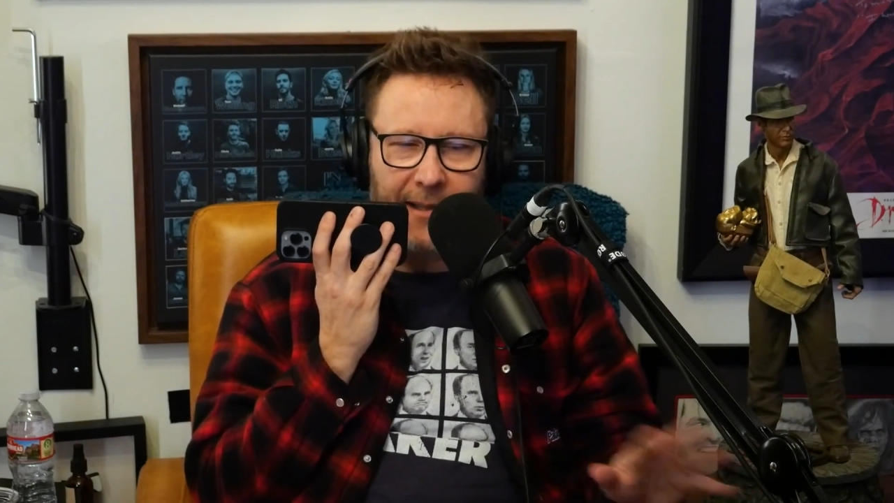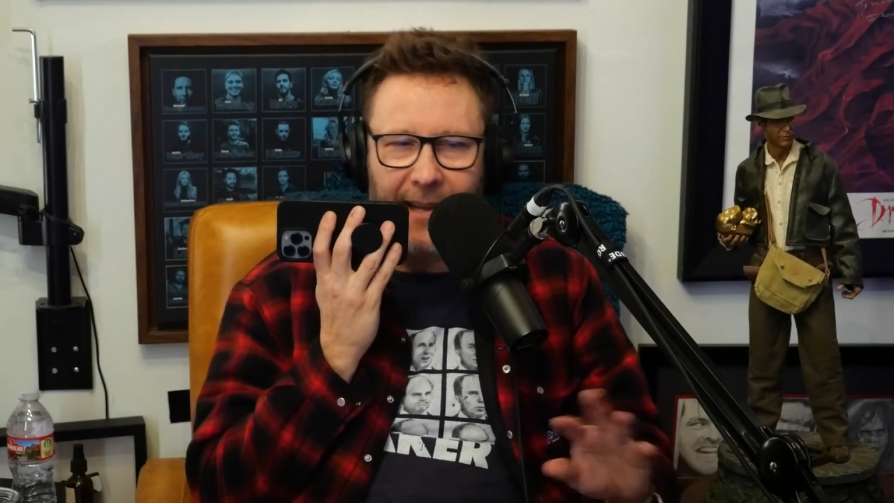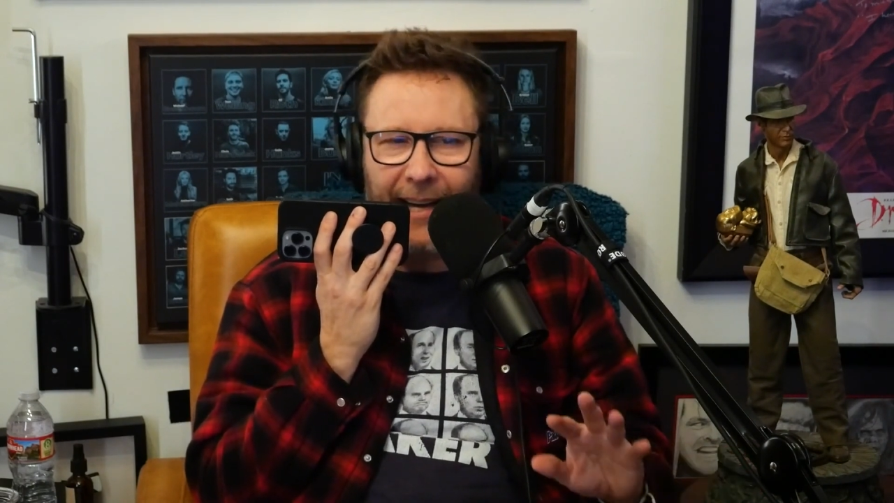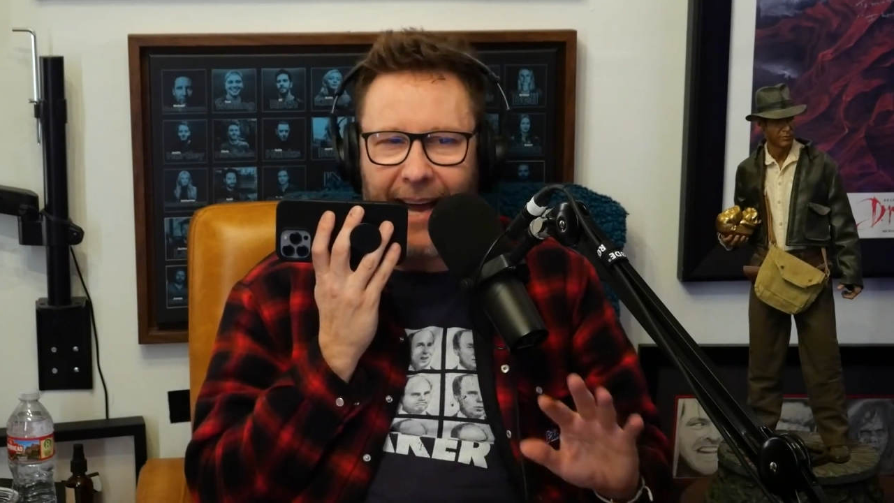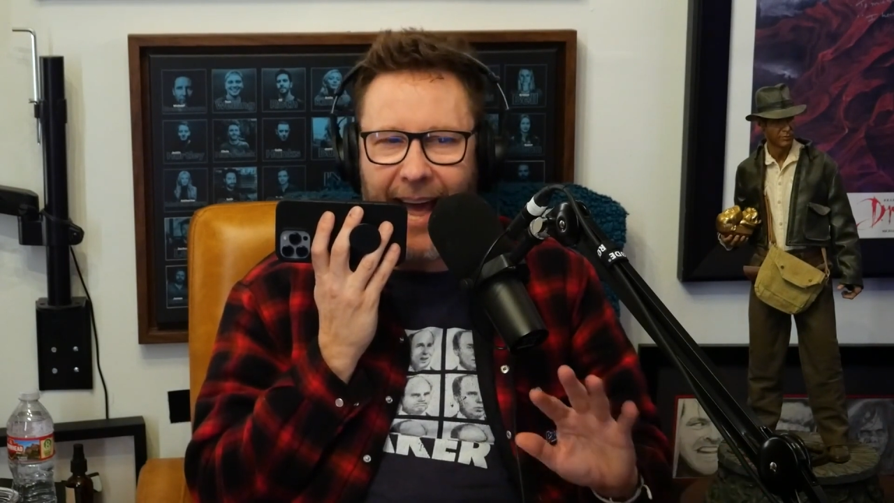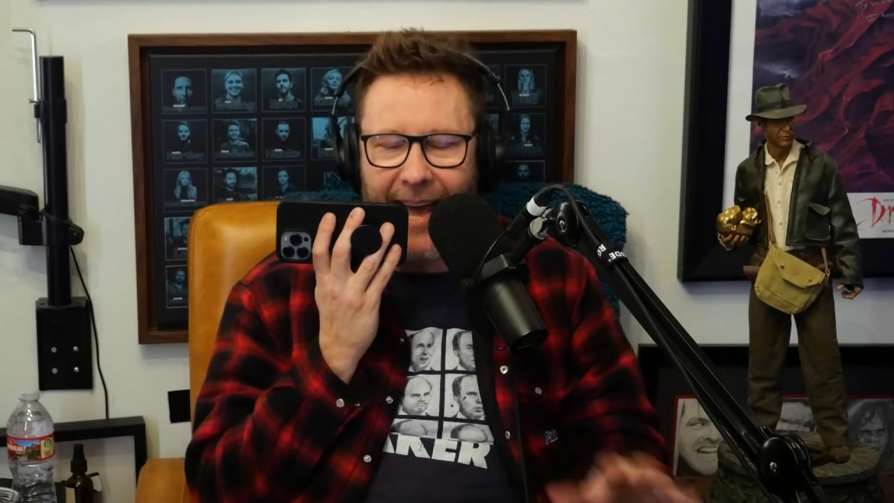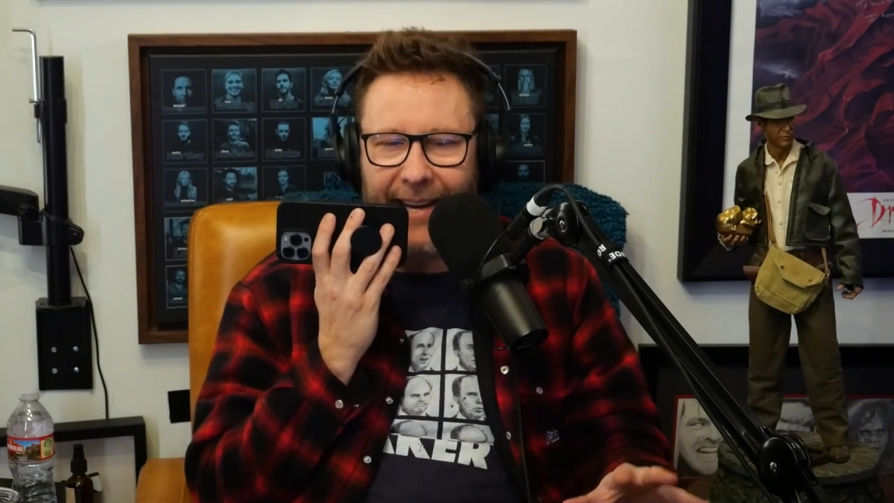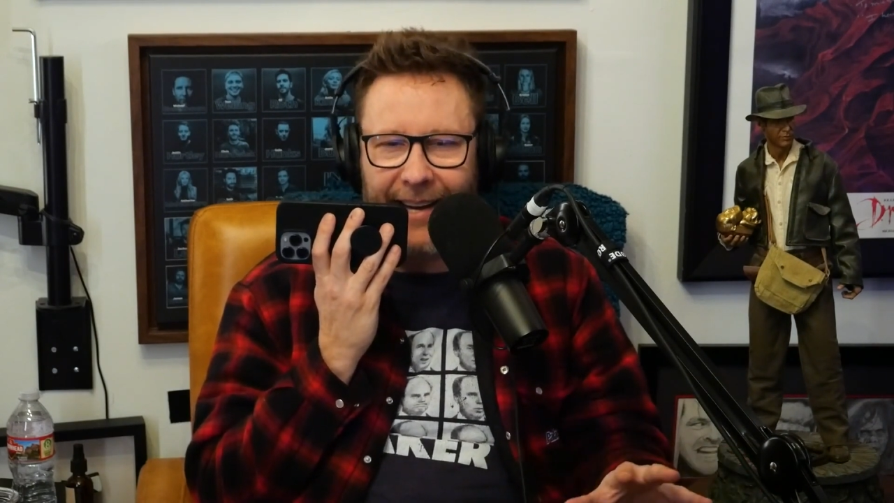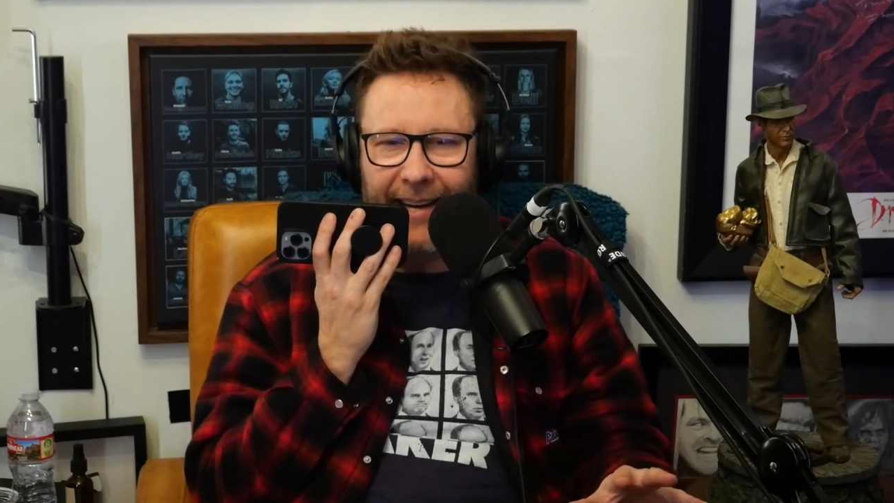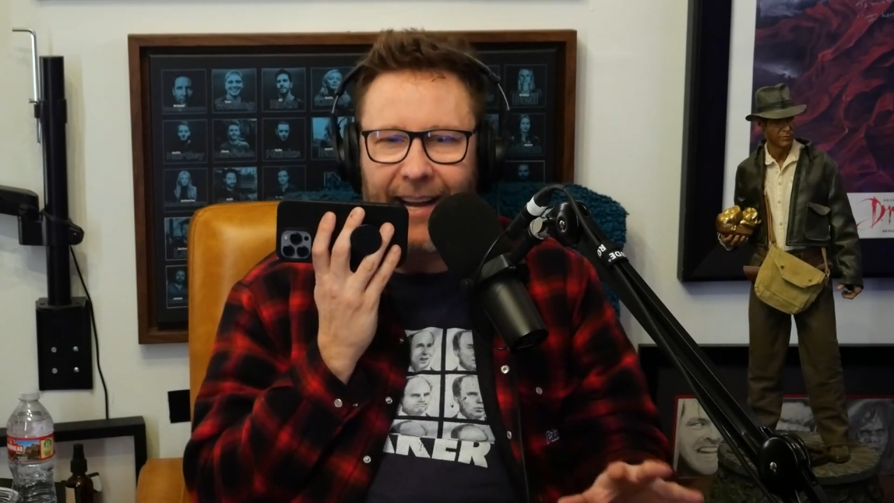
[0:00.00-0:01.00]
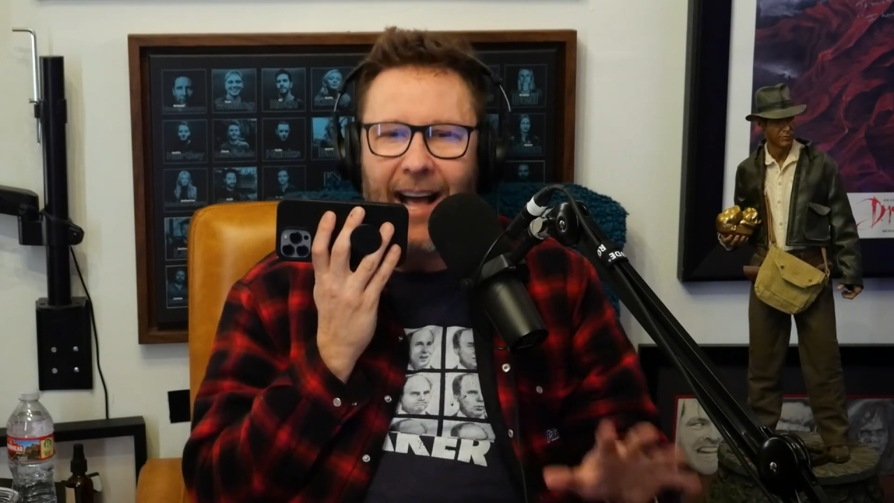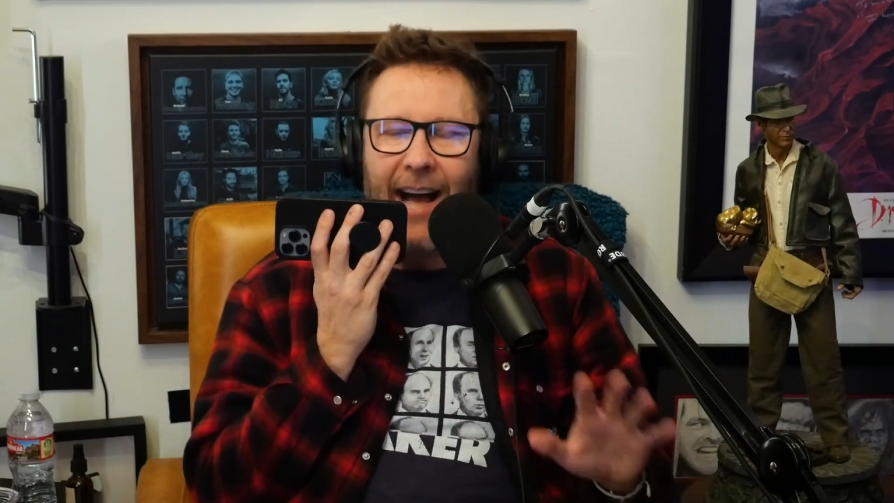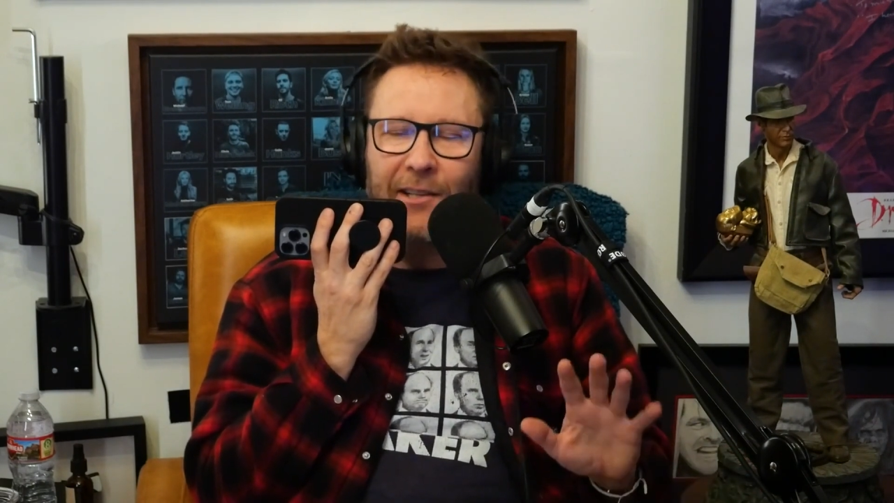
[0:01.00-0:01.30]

It's not like I hated it.